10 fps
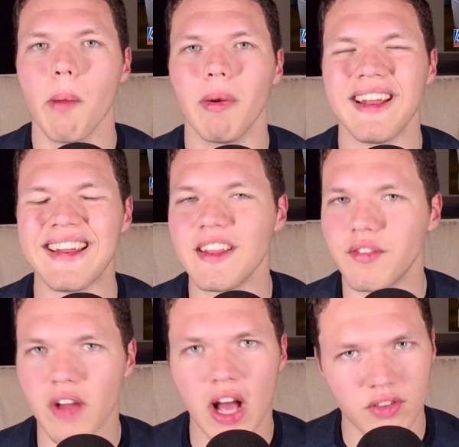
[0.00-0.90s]
But it is
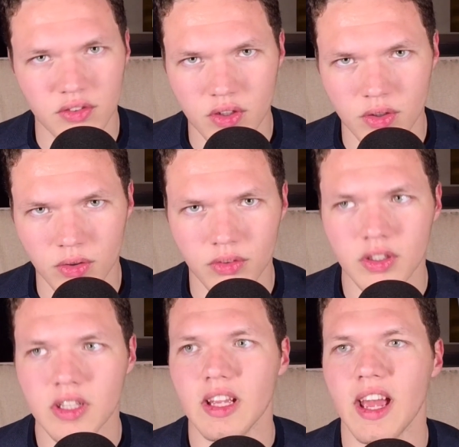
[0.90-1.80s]
Fox News,
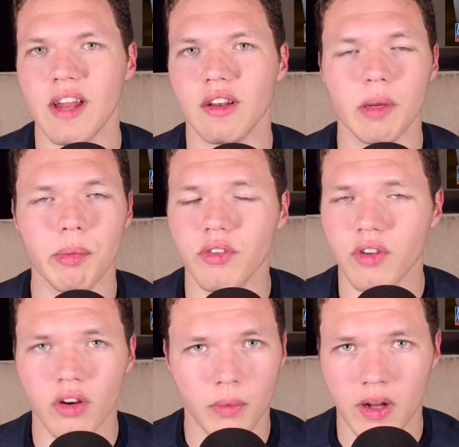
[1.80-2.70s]
and liberals
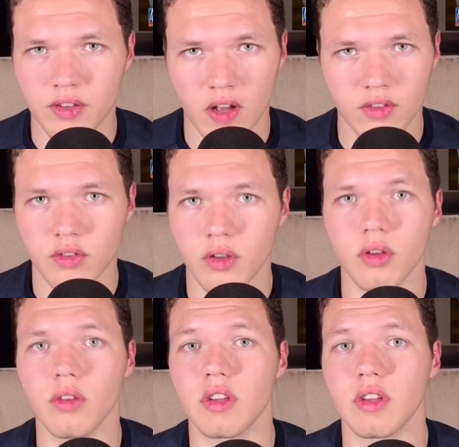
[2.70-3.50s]
aren't going to watch Fox News.